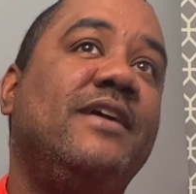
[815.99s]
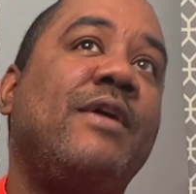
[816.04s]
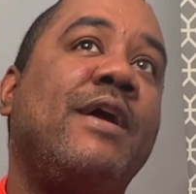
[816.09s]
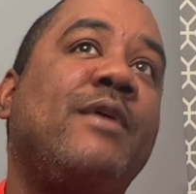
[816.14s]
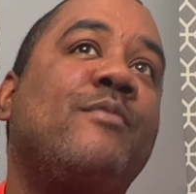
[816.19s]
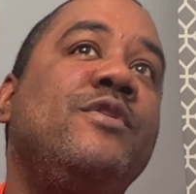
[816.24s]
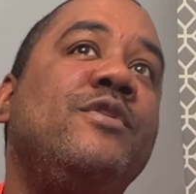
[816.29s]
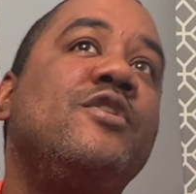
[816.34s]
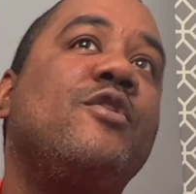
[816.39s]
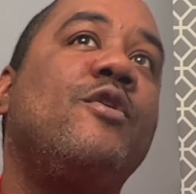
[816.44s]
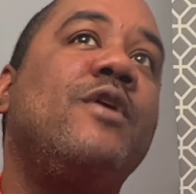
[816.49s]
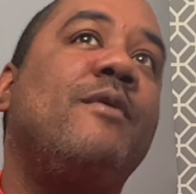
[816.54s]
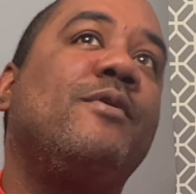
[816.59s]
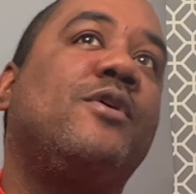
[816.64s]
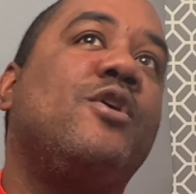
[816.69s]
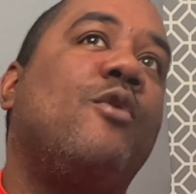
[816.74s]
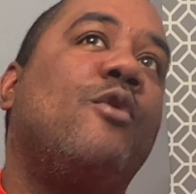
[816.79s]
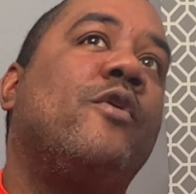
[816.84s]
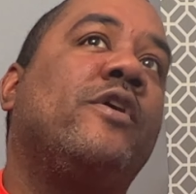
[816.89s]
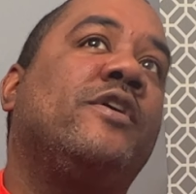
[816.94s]
Like when you're going out
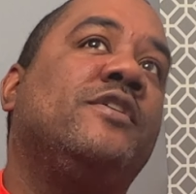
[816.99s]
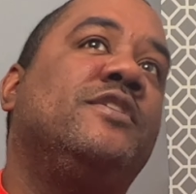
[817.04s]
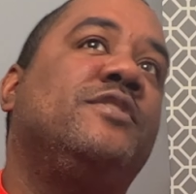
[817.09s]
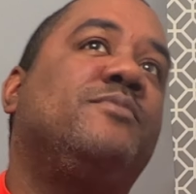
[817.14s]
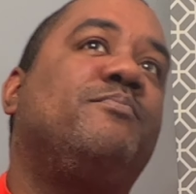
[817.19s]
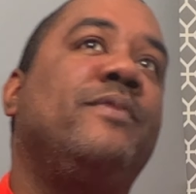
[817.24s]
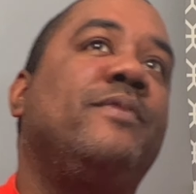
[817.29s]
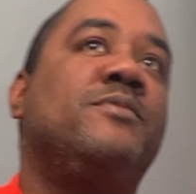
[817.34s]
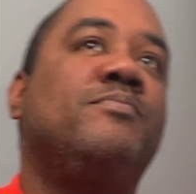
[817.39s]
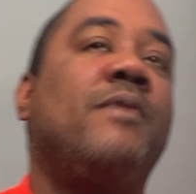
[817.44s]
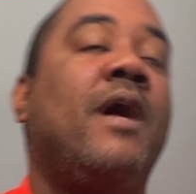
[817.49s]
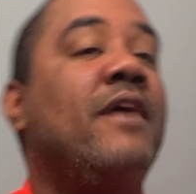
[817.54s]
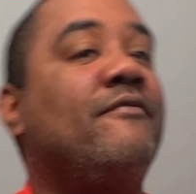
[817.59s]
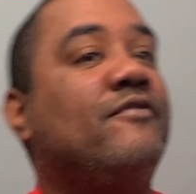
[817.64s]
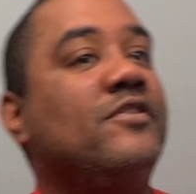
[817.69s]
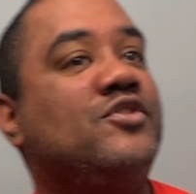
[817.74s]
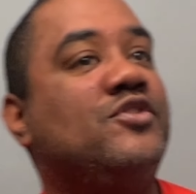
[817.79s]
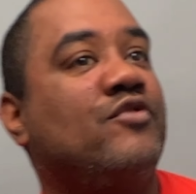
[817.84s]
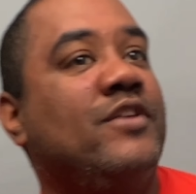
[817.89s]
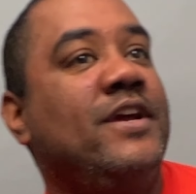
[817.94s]
with coworkers, it's probably
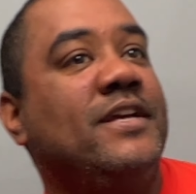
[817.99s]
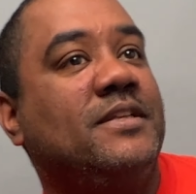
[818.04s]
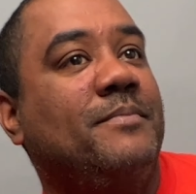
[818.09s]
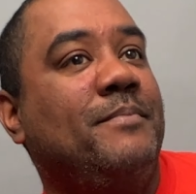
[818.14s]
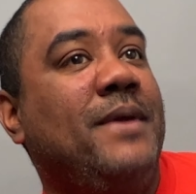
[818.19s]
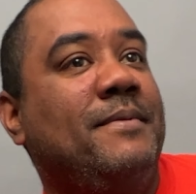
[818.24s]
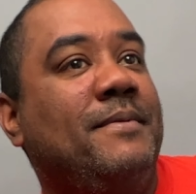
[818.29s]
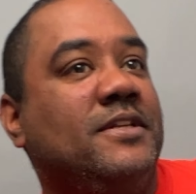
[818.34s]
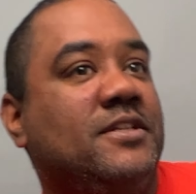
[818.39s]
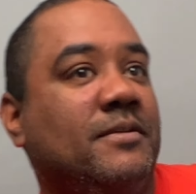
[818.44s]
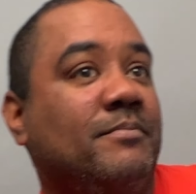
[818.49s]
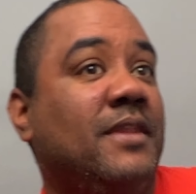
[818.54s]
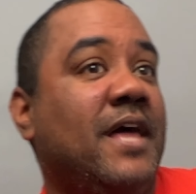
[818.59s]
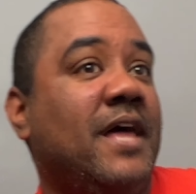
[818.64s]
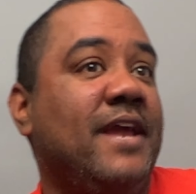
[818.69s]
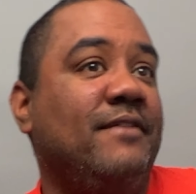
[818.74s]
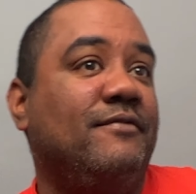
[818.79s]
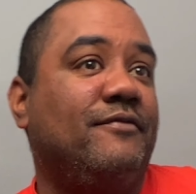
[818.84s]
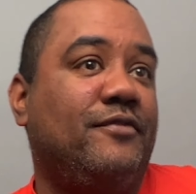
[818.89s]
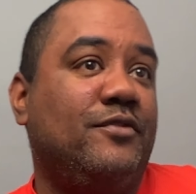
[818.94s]
for drinks and maybe some
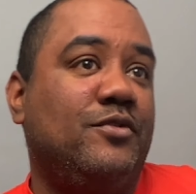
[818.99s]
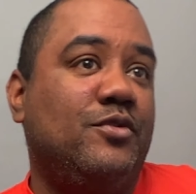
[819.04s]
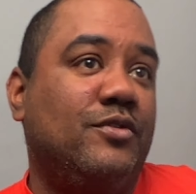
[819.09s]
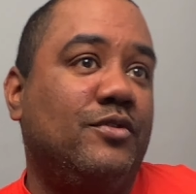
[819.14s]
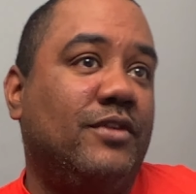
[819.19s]
light food,